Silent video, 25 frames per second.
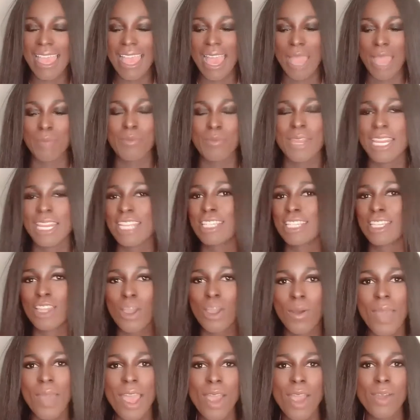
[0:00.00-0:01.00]
I'm ready to
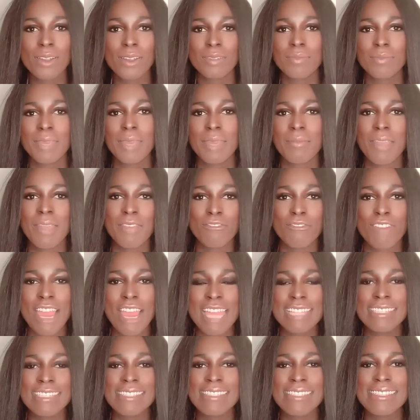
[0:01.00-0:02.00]
go out and meet my
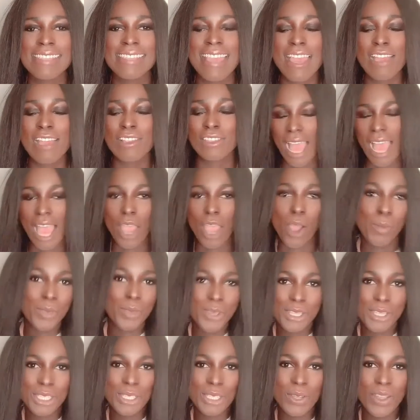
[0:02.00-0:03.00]
friends. I hope
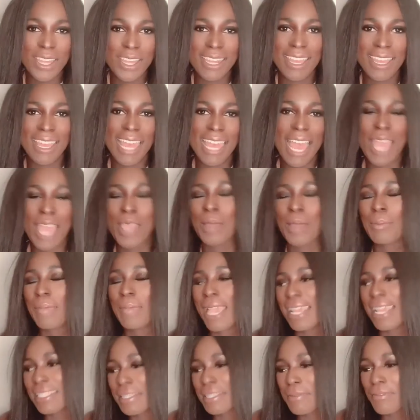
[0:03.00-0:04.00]
you enjoyed it. I hope you
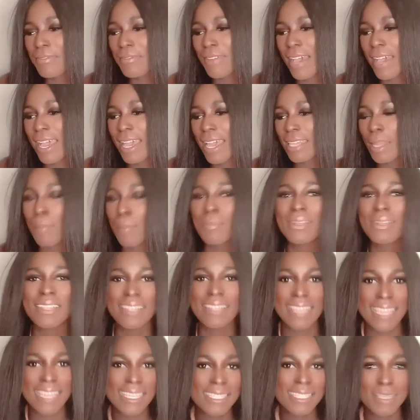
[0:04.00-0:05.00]
had some fun.
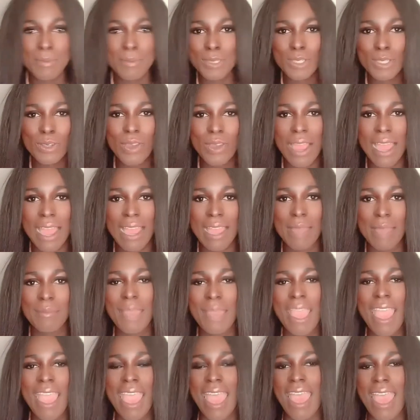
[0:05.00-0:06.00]
Please subscribe
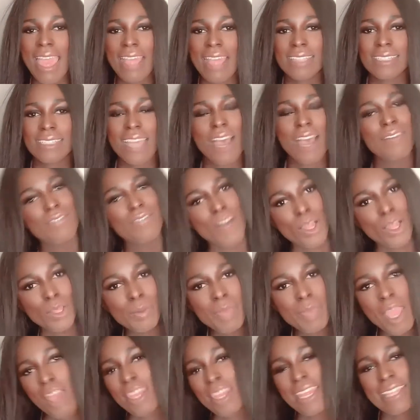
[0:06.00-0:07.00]
and follow
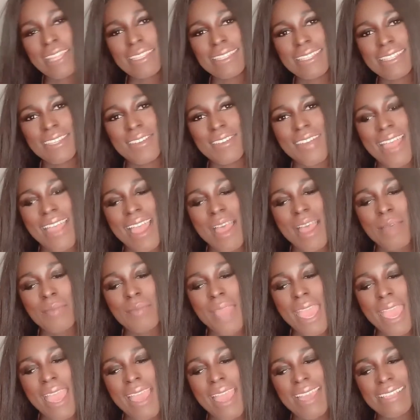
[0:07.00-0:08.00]
me on Instagram,
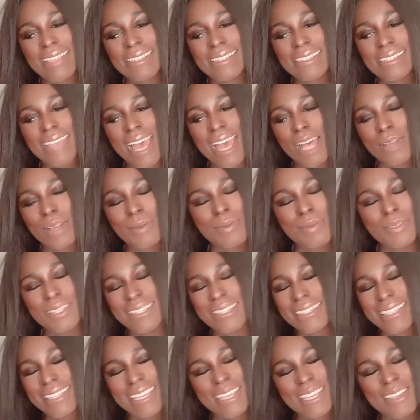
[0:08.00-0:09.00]
and I will
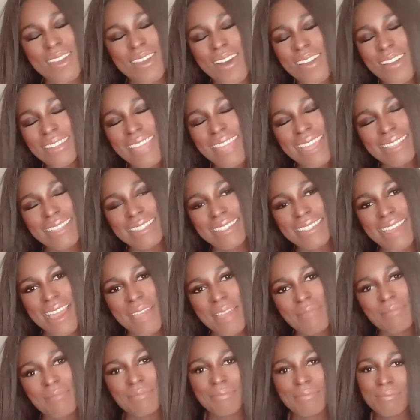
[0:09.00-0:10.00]
see y'all next
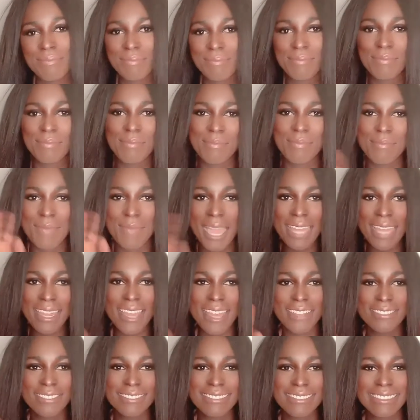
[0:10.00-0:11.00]
time. Bye
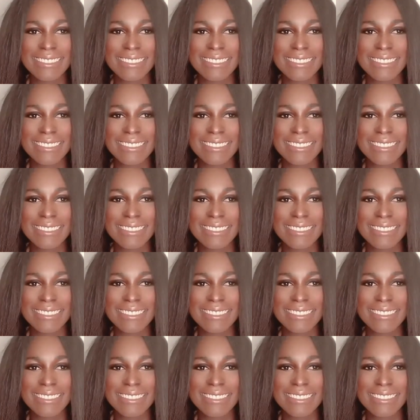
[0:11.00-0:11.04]
now.